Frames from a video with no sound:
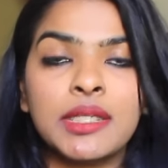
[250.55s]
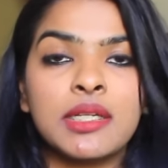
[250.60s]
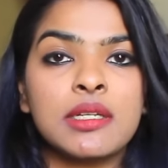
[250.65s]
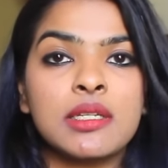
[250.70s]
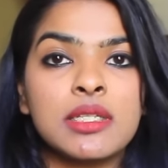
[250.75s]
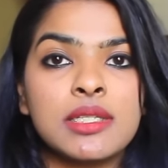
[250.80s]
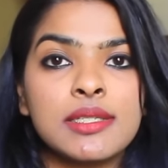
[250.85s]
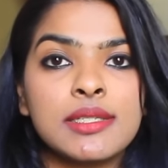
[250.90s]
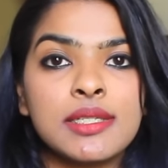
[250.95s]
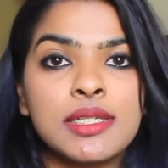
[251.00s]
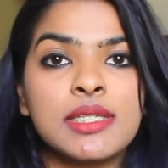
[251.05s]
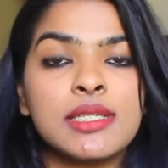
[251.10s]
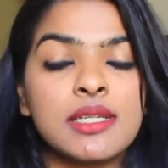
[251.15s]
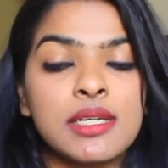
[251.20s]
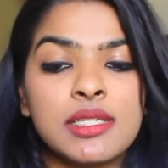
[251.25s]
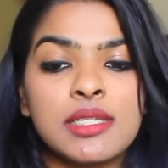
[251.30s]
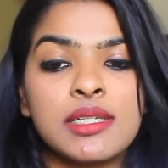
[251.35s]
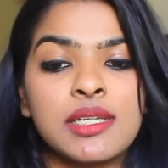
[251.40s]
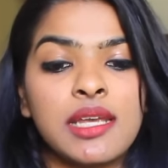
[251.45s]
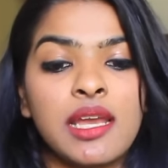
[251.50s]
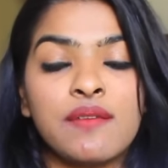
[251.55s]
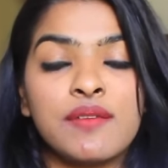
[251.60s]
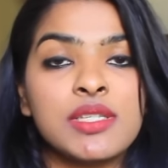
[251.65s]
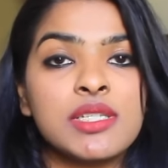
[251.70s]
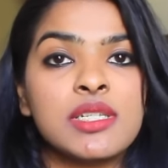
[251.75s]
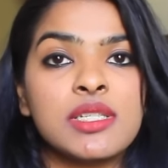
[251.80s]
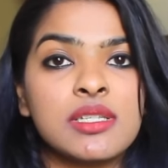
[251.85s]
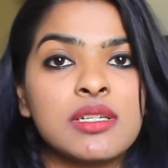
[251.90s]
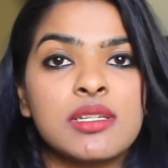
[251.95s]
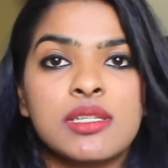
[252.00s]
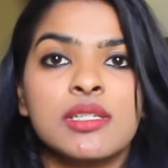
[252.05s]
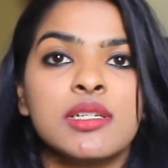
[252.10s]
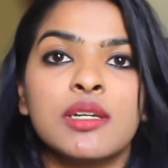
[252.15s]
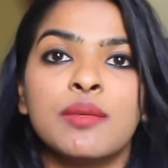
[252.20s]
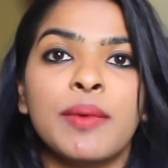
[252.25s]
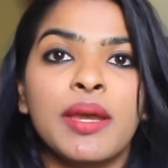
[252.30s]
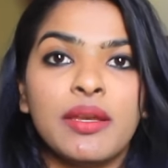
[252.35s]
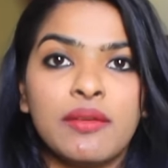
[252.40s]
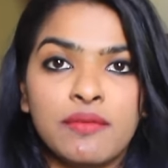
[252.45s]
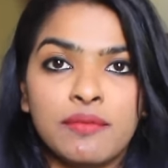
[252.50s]
because disgusting, I was
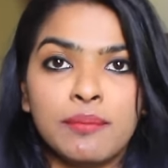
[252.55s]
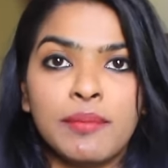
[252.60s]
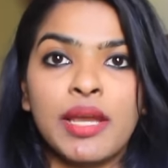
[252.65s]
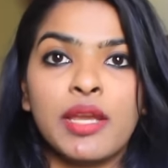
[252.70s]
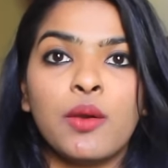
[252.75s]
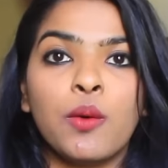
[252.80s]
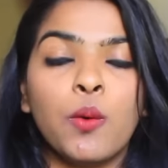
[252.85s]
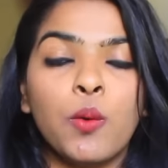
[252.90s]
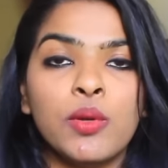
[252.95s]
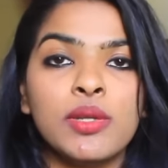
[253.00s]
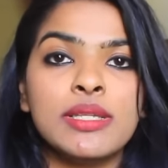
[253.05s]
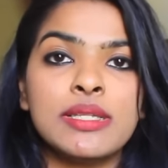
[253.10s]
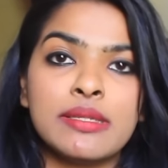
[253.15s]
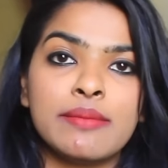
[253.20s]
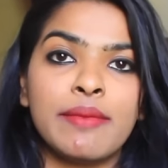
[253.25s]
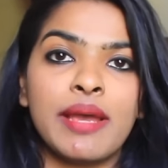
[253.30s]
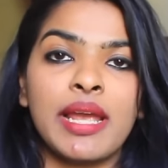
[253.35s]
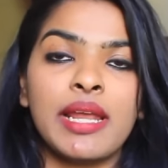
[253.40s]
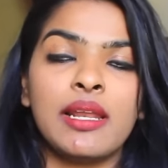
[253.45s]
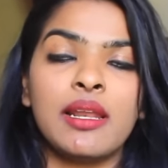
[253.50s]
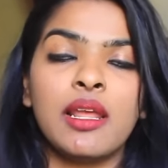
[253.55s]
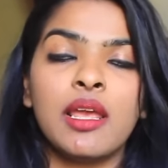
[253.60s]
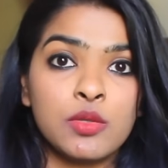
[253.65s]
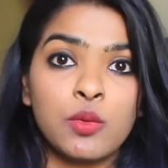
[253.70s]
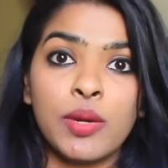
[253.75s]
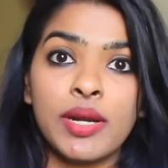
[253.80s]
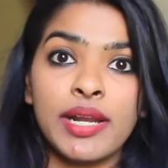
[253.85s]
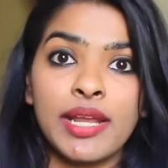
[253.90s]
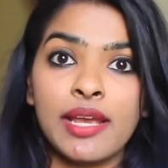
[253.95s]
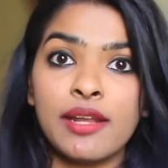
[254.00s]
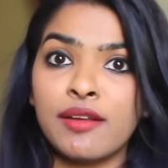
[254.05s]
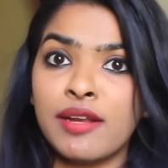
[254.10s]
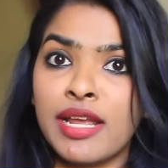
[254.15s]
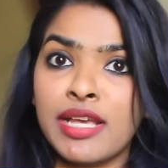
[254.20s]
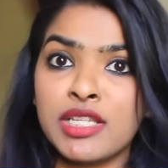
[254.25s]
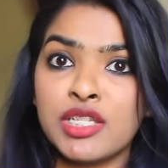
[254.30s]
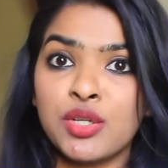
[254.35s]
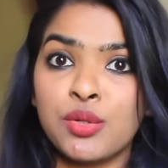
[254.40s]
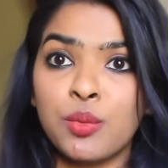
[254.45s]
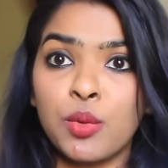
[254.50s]
disgusted by my own smile. So one day I
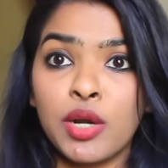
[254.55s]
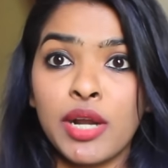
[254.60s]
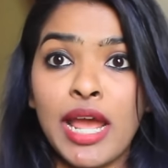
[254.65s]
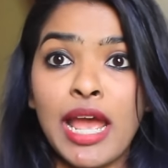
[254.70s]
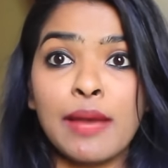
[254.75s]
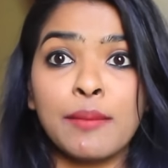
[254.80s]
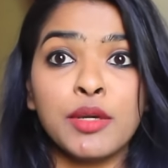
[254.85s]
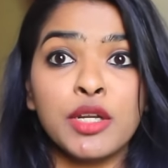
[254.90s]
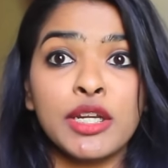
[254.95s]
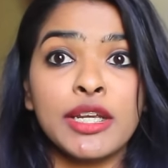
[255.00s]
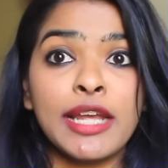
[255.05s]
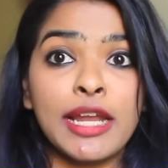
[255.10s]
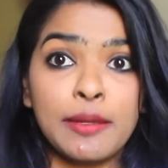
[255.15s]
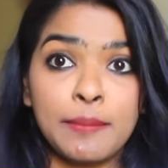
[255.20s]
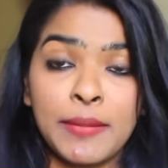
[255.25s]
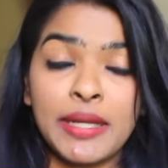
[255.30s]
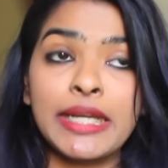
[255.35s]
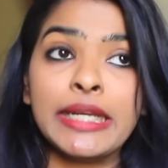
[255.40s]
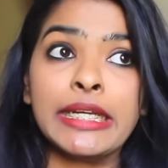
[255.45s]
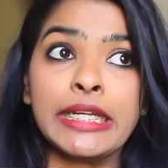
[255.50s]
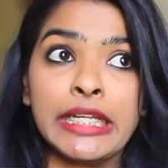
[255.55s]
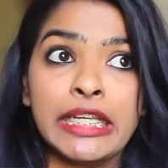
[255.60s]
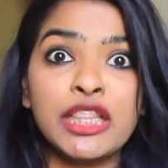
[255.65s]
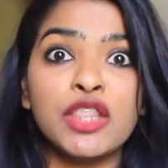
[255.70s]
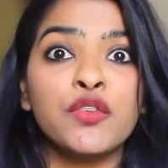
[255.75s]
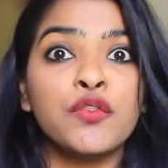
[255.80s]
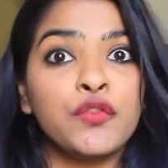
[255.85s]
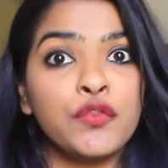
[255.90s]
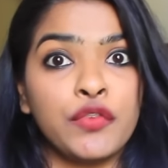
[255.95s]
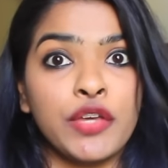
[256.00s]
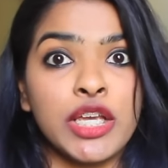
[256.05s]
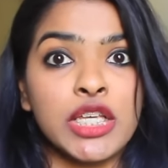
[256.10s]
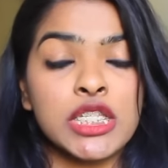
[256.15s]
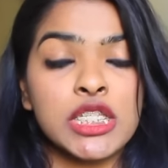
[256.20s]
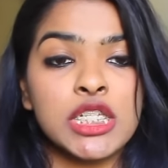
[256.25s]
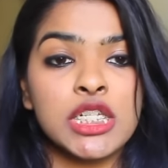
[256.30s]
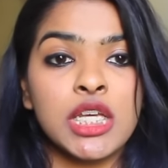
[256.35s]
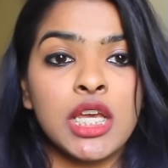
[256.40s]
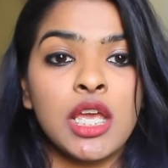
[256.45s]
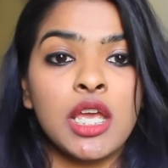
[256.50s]
realized, you know what, I'm gonna get my teeth
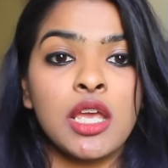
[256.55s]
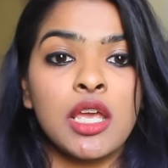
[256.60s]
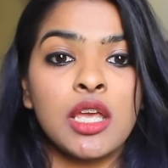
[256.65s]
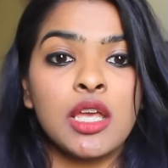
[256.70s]
fixed.